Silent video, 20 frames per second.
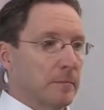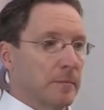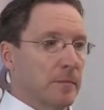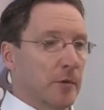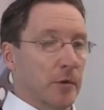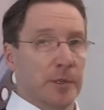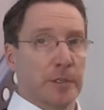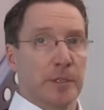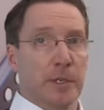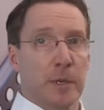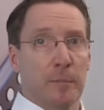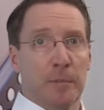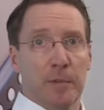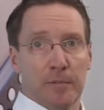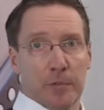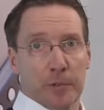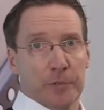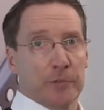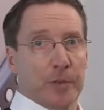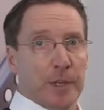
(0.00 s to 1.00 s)
for example,
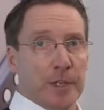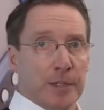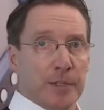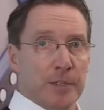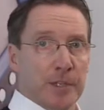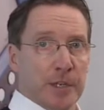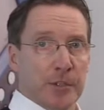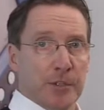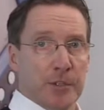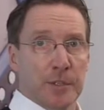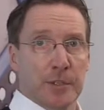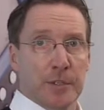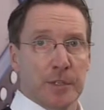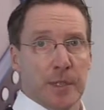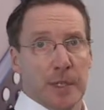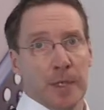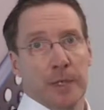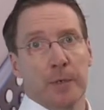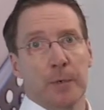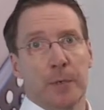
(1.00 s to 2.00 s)
for training sessions
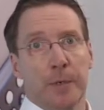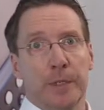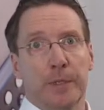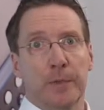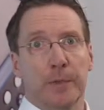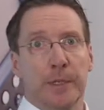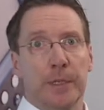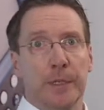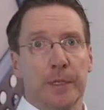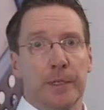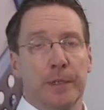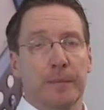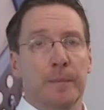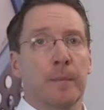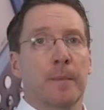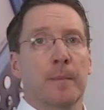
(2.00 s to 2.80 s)
like we do here,